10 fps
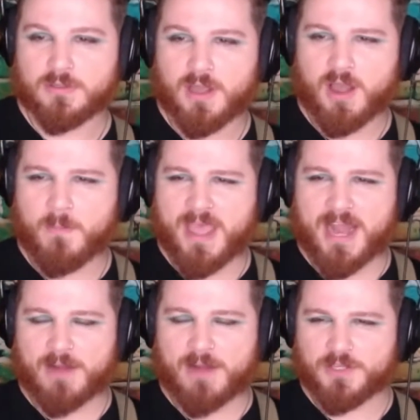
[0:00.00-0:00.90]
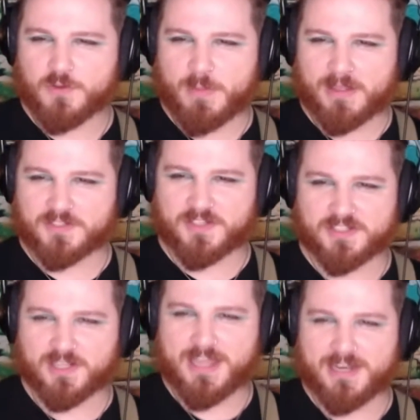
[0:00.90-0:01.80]
Oh man, I really do bounce this a
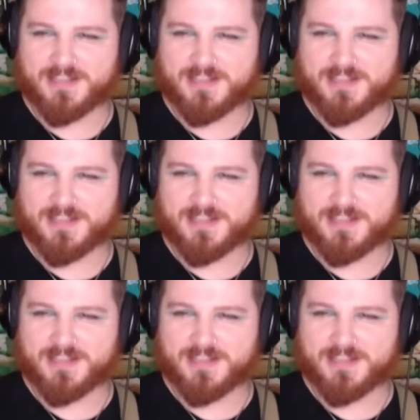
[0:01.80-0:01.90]
lot